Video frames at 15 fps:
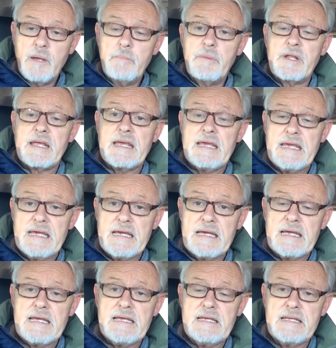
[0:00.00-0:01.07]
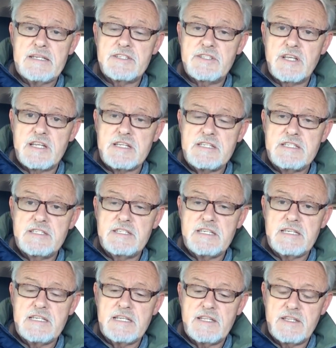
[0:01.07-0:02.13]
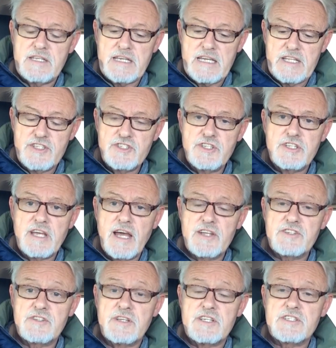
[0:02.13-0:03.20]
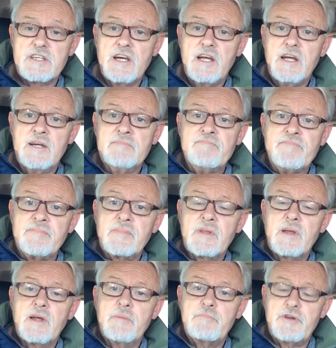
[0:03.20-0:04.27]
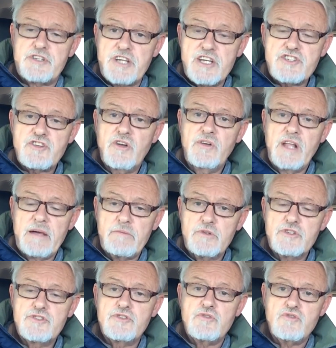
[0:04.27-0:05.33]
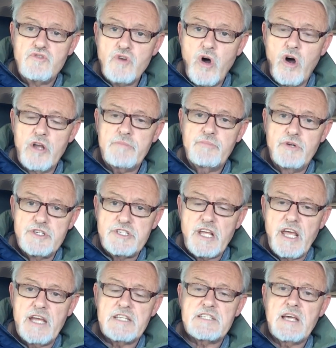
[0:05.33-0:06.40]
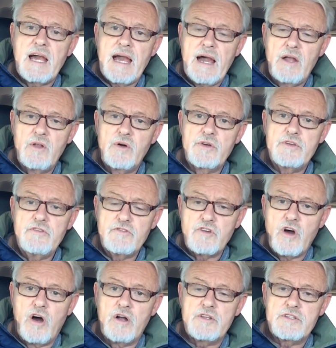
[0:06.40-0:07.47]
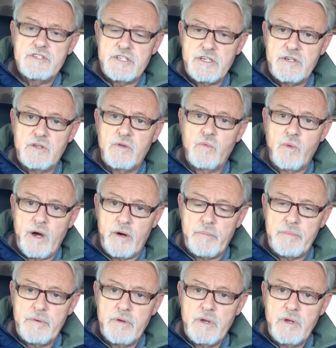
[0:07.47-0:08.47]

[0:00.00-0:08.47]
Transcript: But here is the ins and the outs of this. Progesterone levels do not predict how long you've got till whelp.